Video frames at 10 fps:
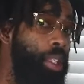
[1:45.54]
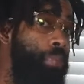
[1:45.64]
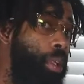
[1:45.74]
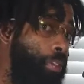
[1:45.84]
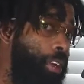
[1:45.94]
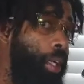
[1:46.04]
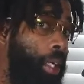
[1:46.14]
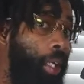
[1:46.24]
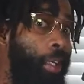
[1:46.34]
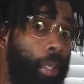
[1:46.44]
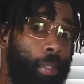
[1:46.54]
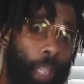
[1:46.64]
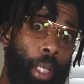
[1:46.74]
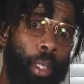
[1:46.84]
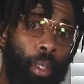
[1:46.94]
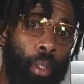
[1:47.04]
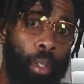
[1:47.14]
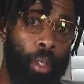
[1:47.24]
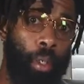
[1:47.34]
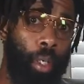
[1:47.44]
This motherfucker hitting like that.
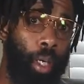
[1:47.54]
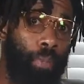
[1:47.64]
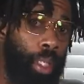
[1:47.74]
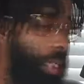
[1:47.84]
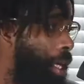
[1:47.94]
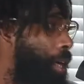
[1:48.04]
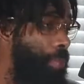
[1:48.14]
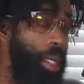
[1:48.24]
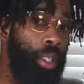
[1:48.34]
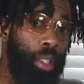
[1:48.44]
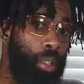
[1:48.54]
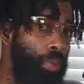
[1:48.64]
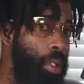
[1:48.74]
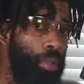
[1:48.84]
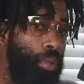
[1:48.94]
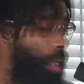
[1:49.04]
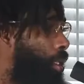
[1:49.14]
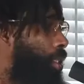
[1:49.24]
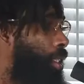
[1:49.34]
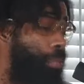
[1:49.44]
I'm telling y'all, man, this one
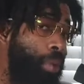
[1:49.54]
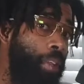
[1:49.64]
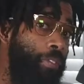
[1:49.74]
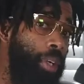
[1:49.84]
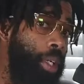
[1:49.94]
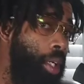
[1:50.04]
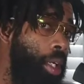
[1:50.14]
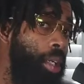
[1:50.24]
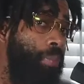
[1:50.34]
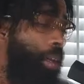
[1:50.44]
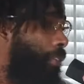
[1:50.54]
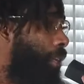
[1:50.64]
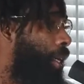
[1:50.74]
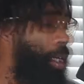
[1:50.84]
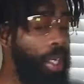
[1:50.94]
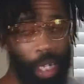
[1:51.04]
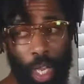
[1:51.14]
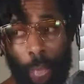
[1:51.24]
squirt, this motherfucker hitting motherfucker.